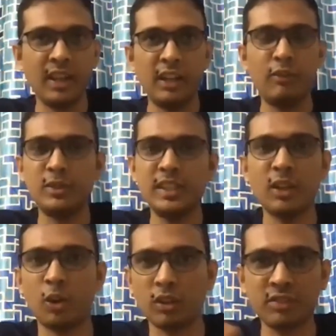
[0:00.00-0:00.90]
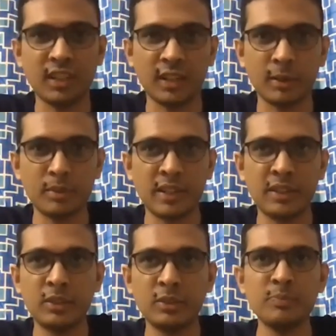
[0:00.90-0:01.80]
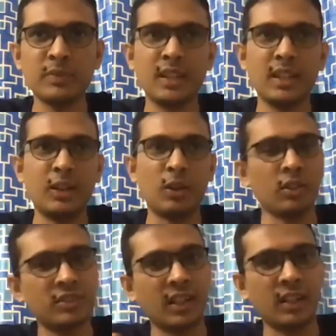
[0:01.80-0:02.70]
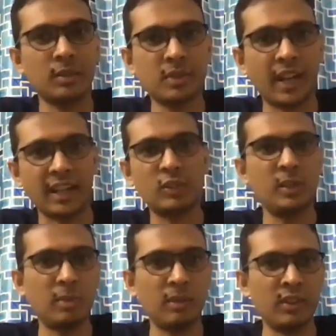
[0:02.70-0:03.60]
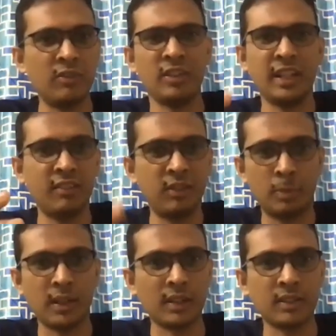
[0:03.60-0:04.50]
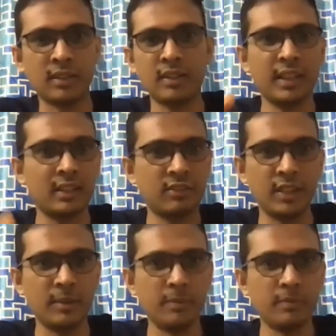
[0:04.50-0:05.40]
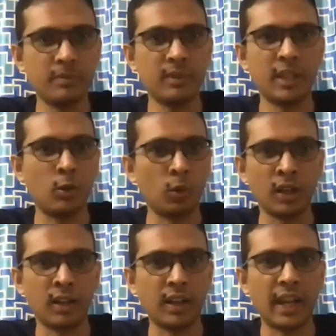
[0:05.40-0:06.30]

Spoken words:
If you see a lot of startups right now, a lot of startups are actually pivoting. Take Flipkart, take Swiggy, take Ola.